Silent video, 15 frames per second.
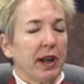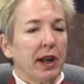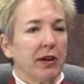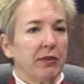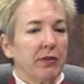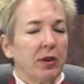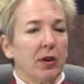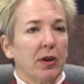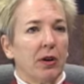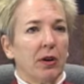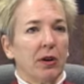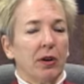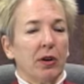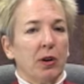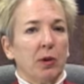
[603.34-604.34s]
to have
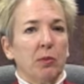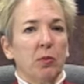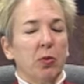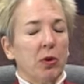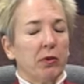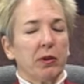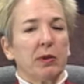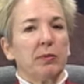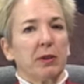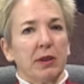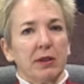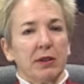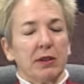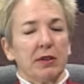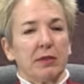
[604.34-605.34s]
more green
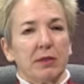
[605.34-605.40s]
beans